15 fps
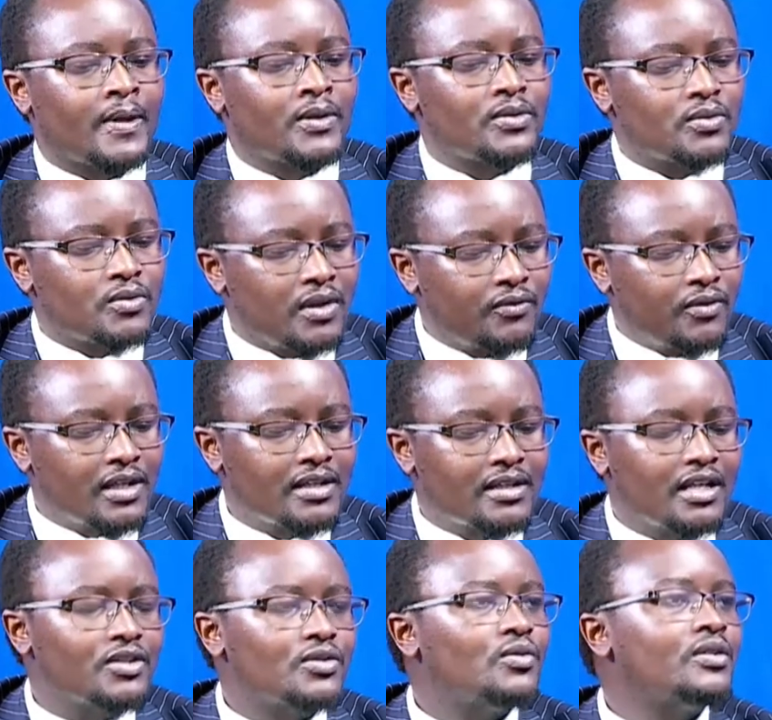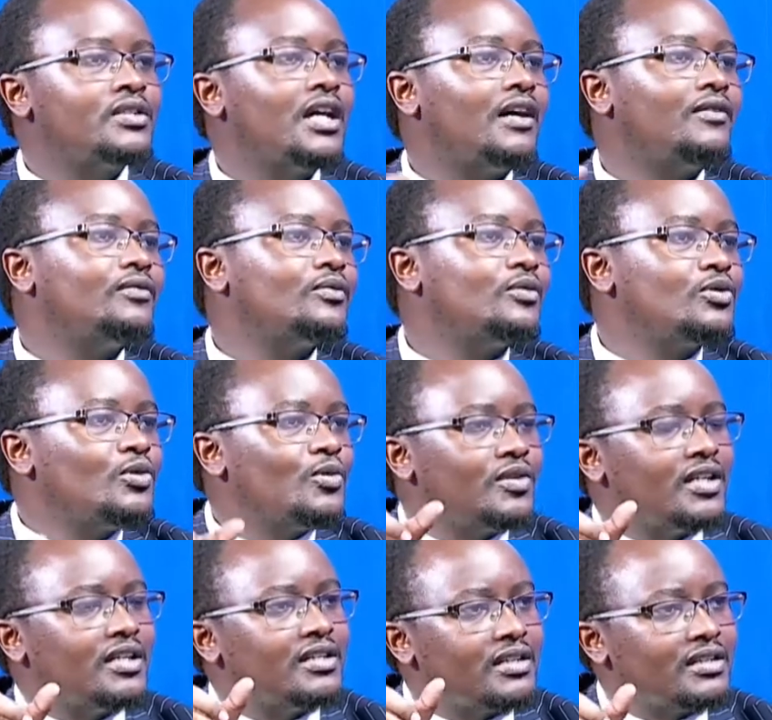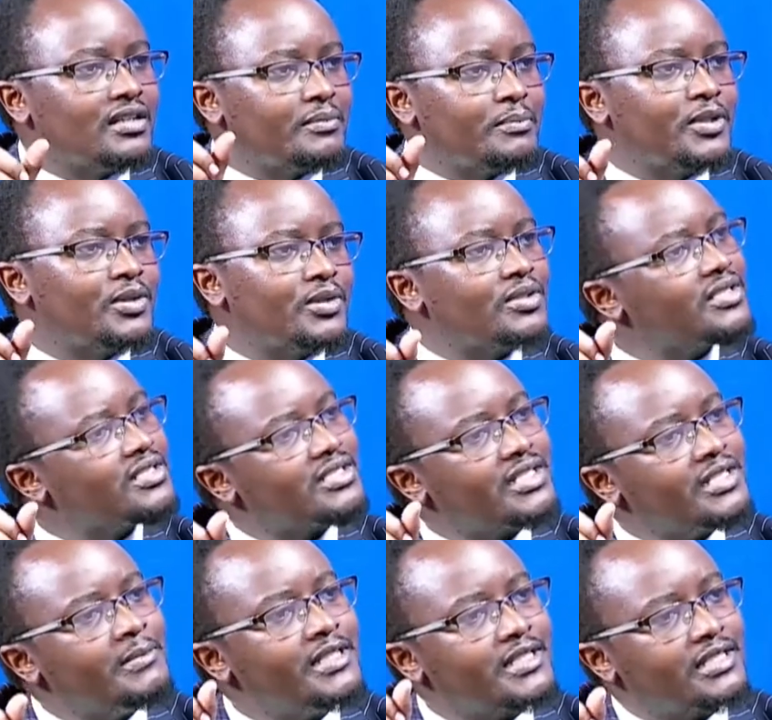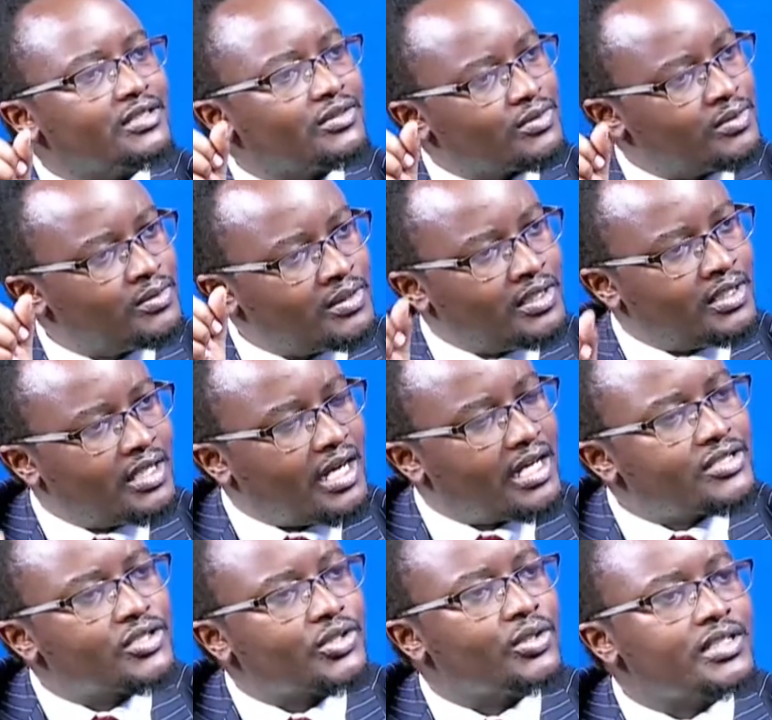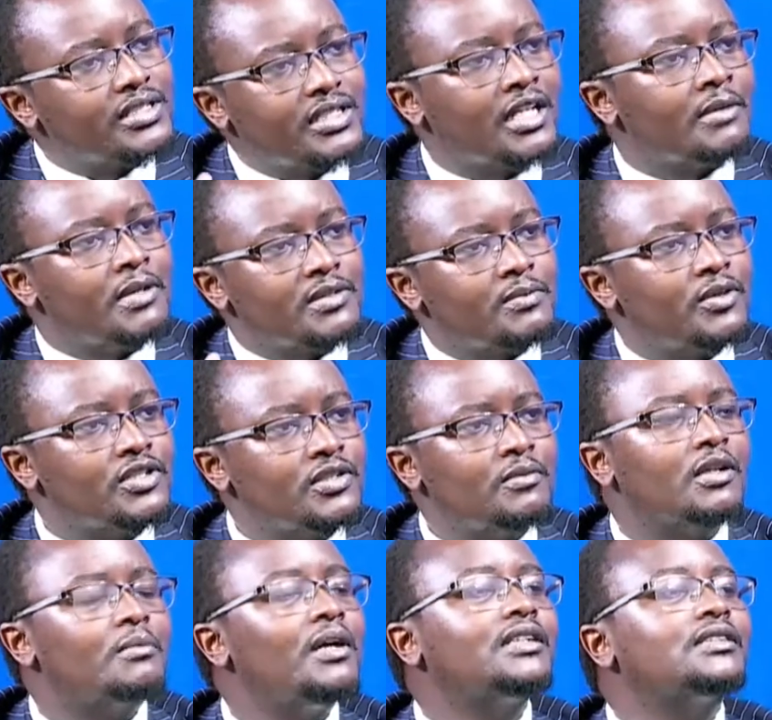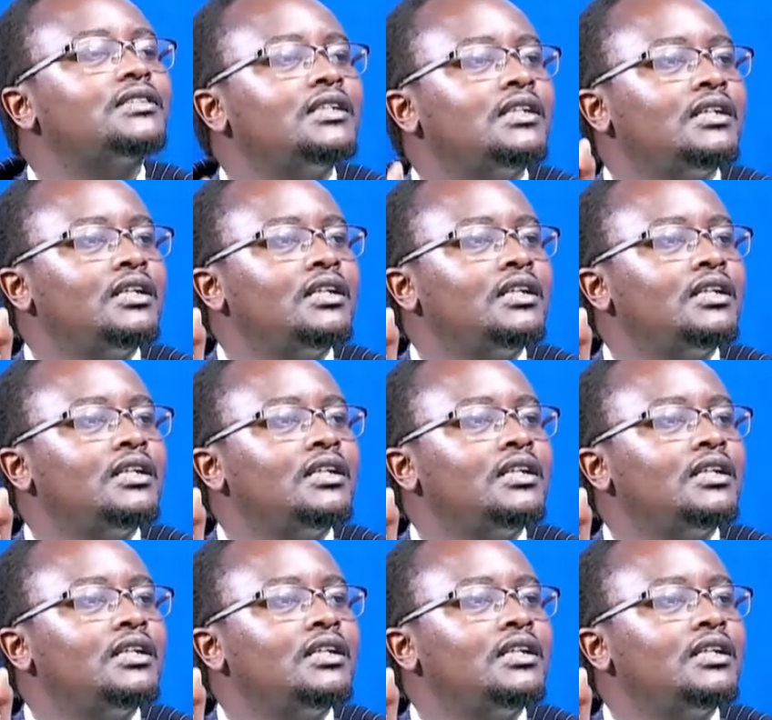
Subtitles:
So to avoid that, you don't have, the period is limited to as short time as possible, but